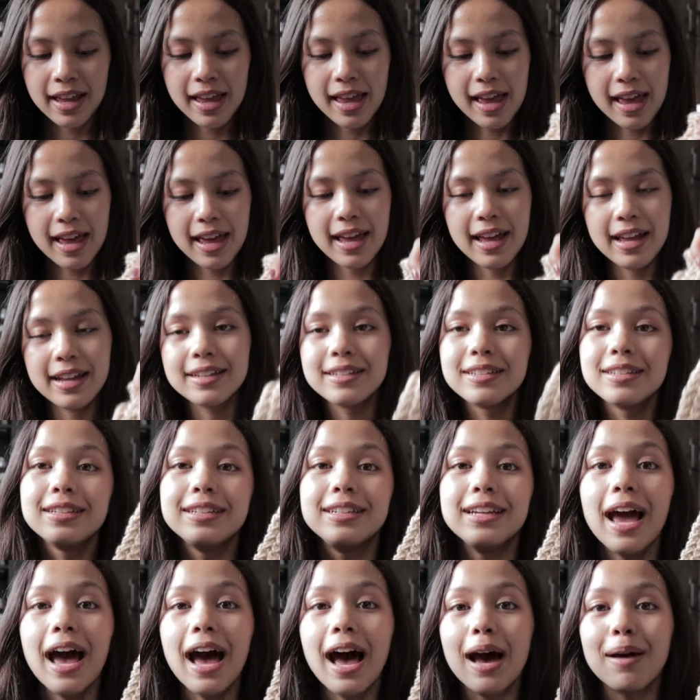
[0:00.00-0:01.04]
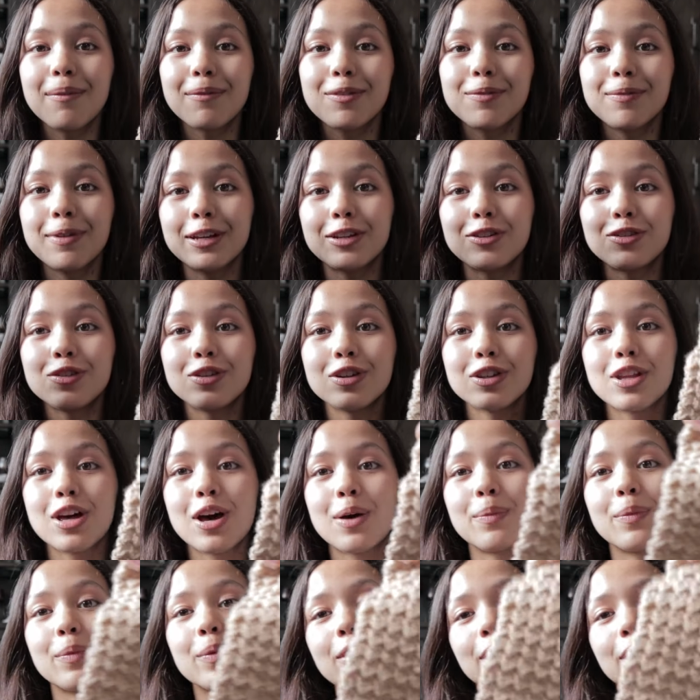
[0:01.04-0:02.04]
And yeah, I'm going to make 2 of them.